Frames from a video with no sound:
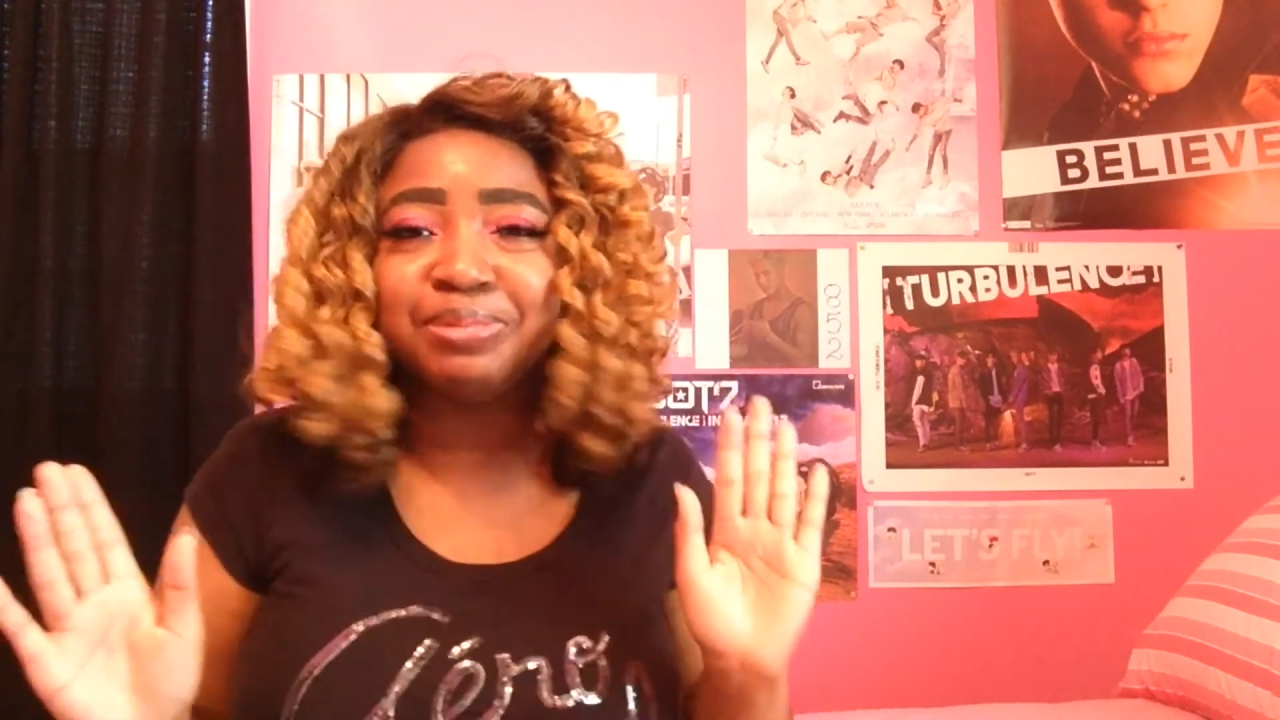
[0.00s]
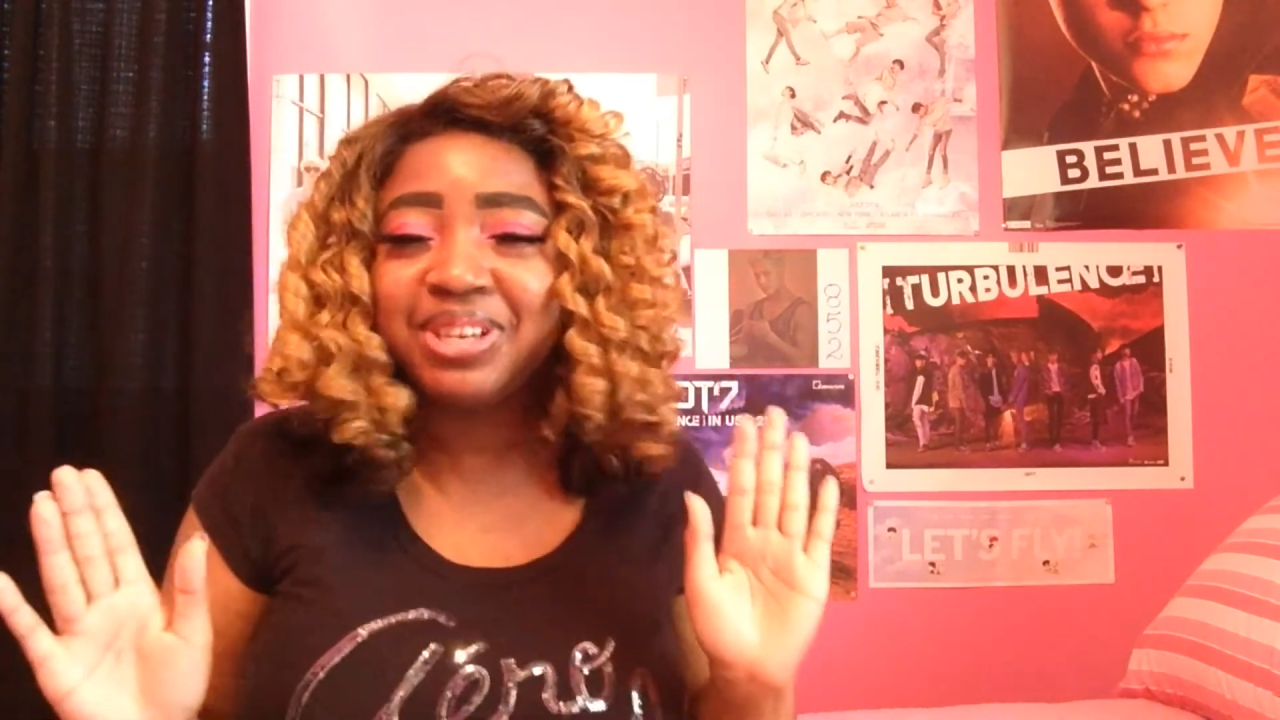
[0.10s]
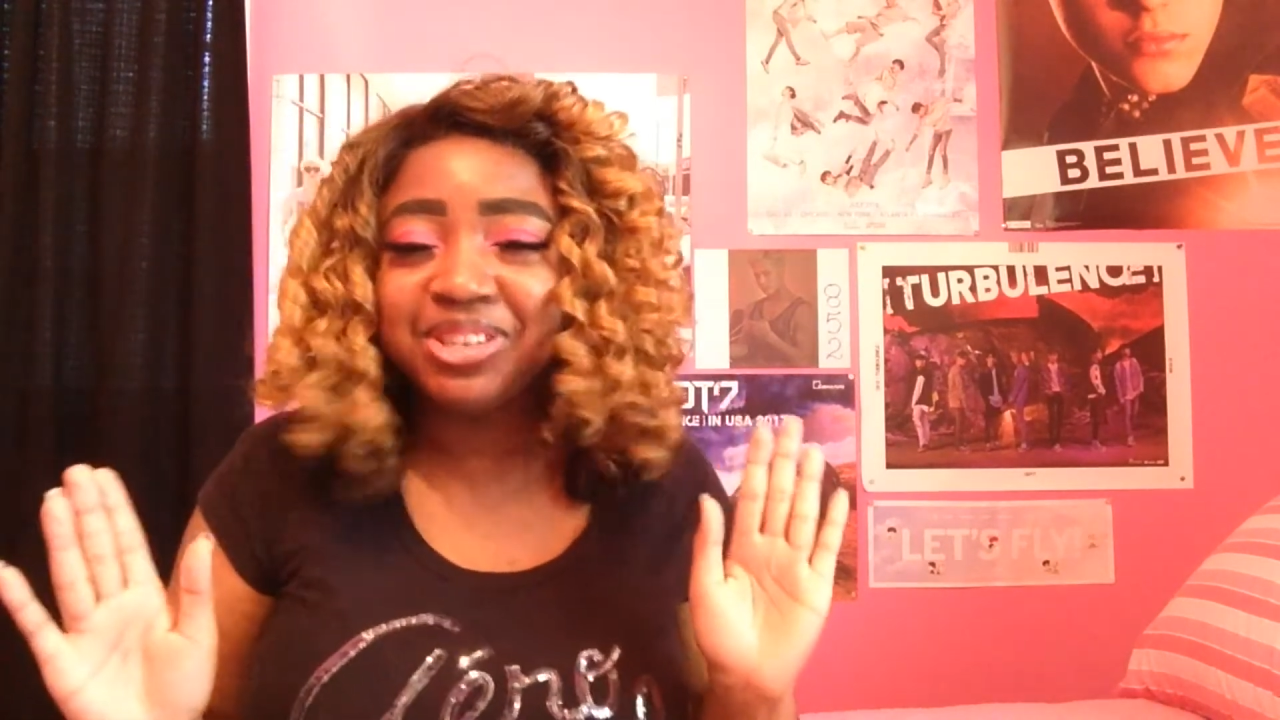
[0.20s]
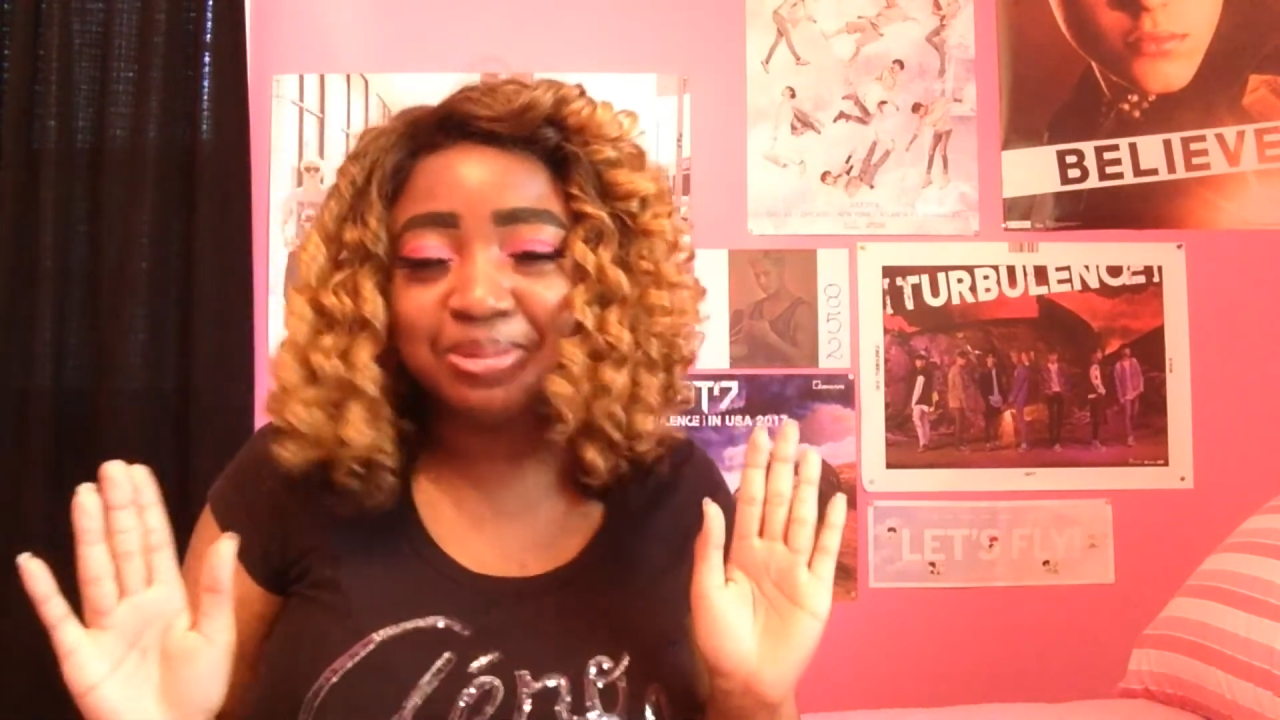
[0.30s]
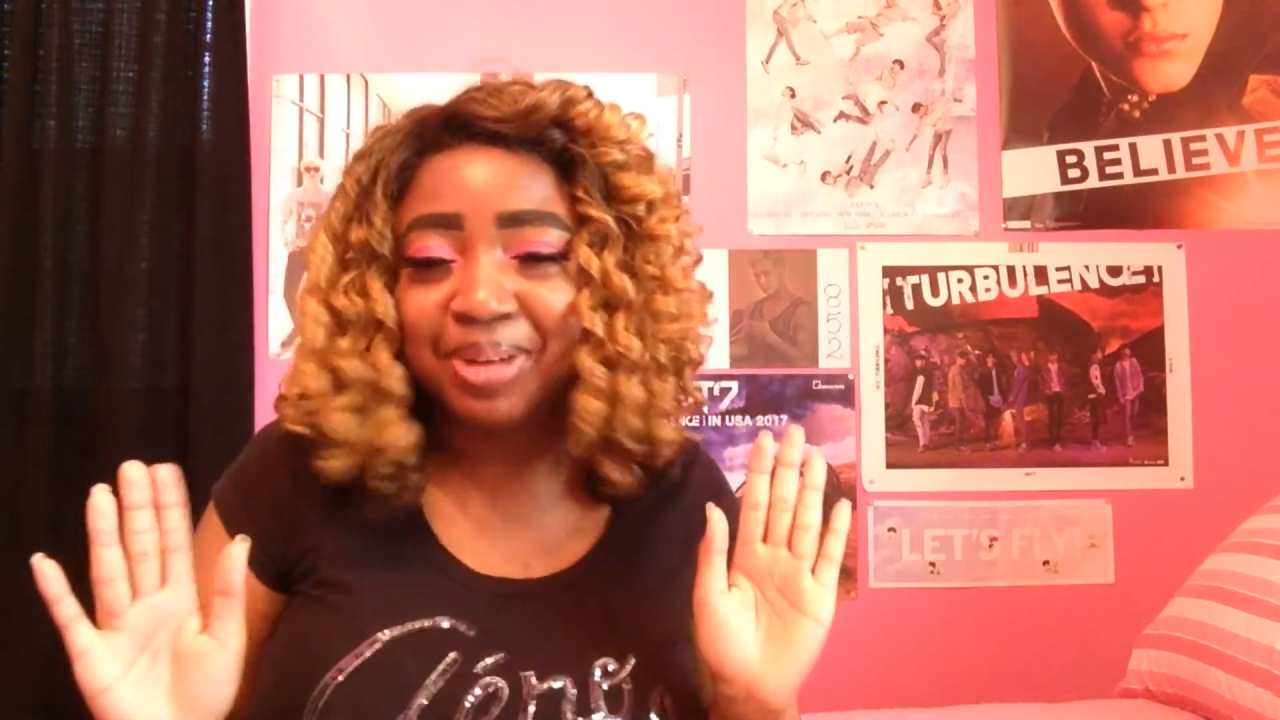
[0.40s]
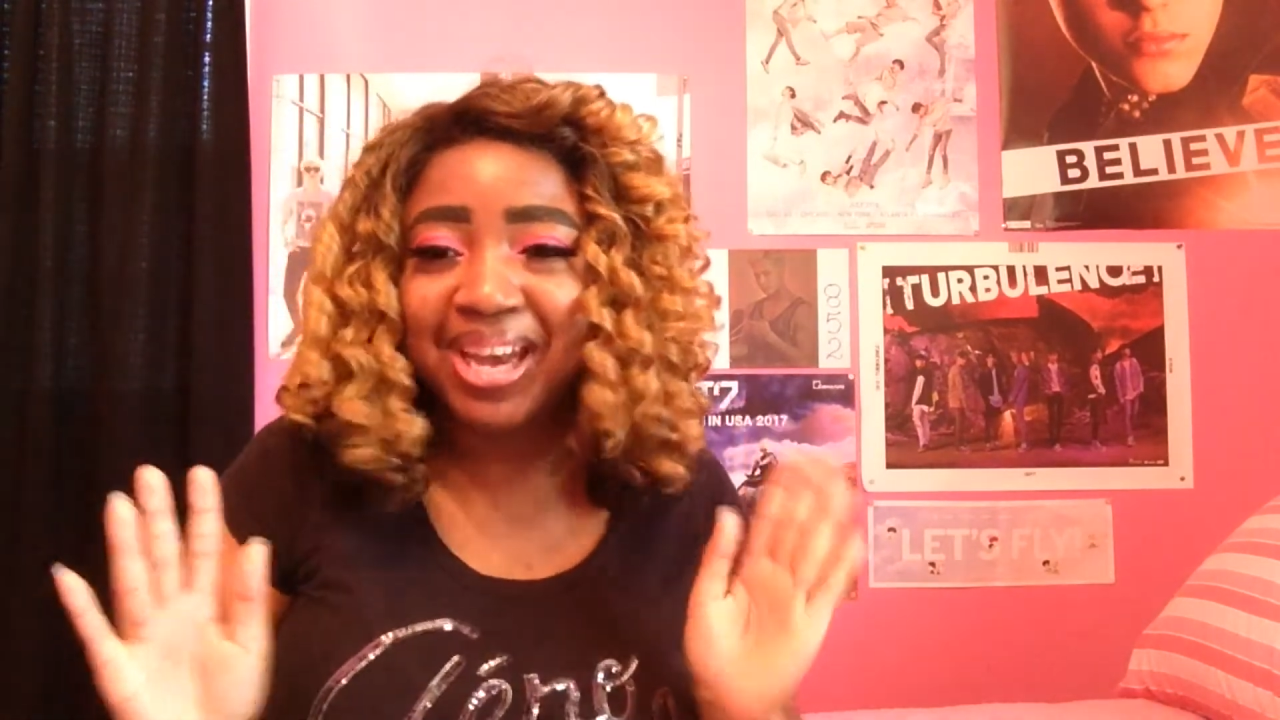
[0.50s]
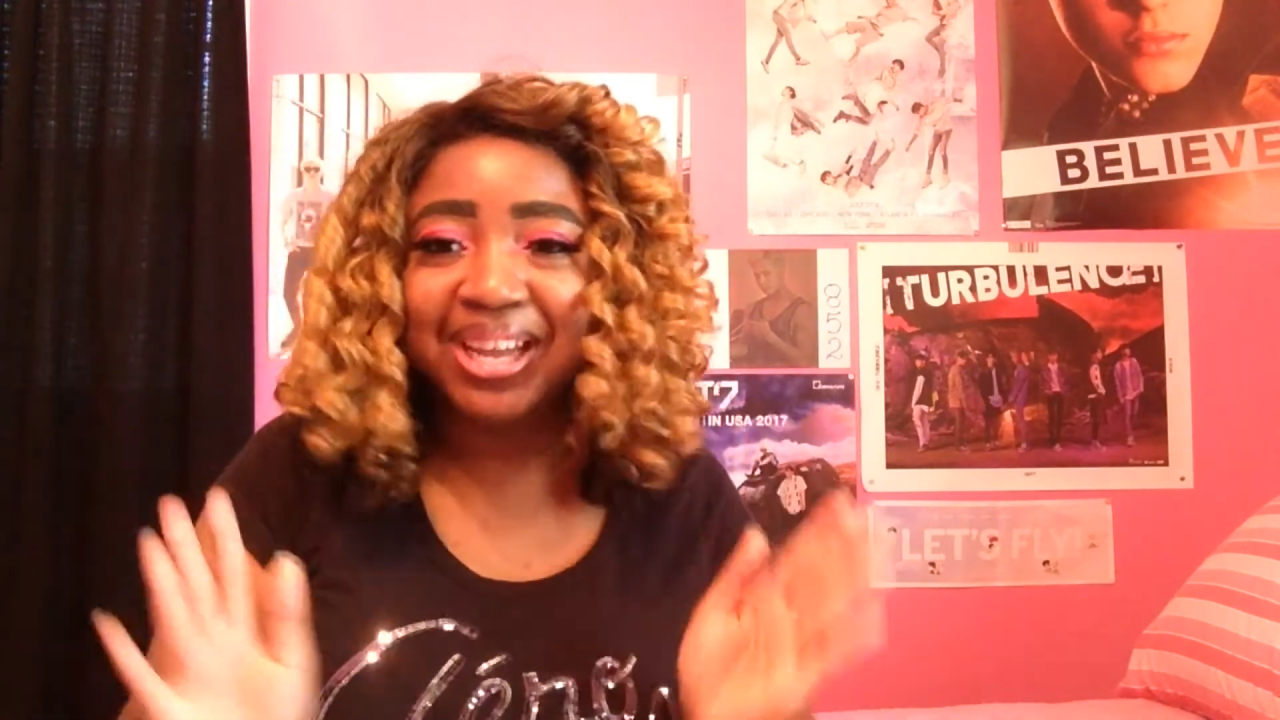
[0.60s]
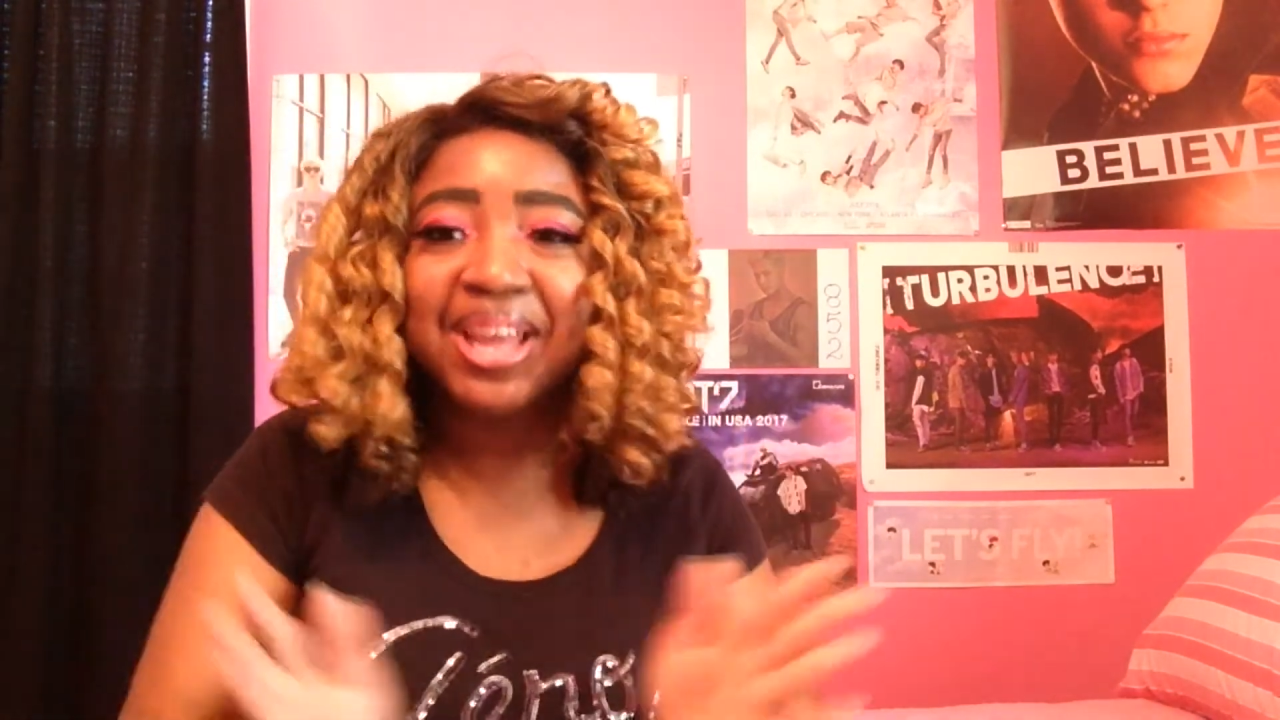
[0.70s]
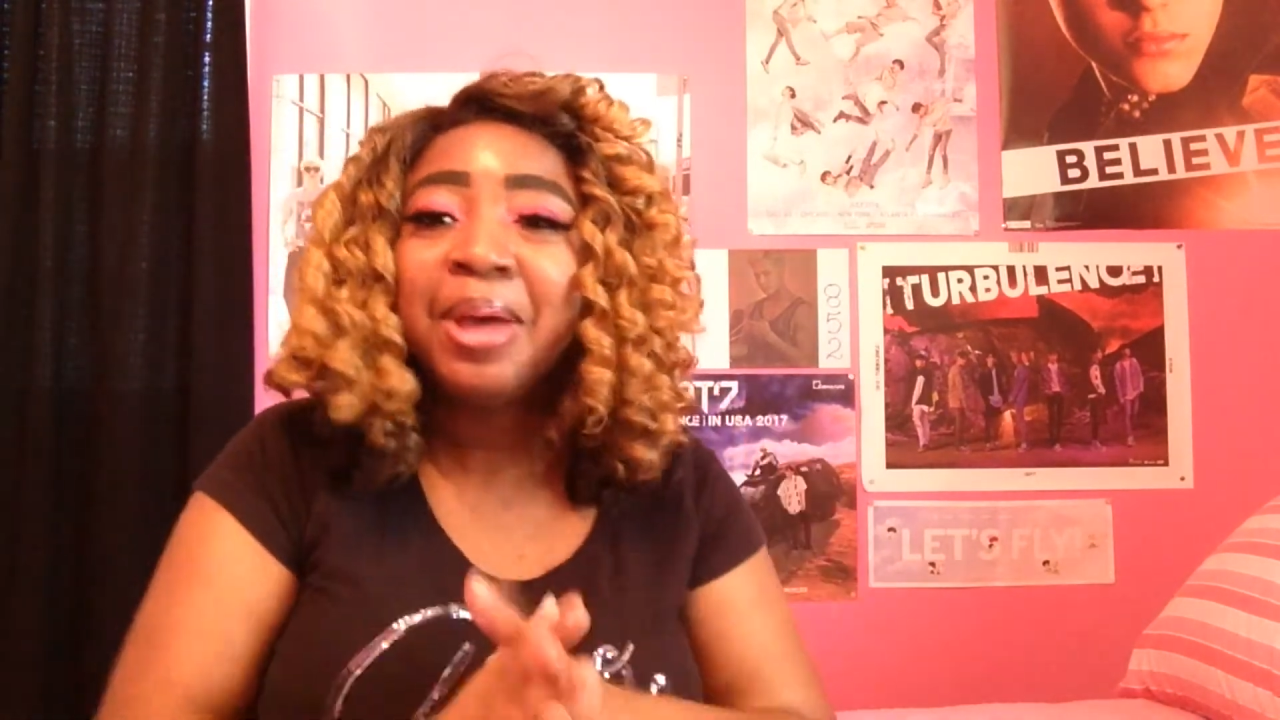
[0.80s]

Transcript: being dramatic.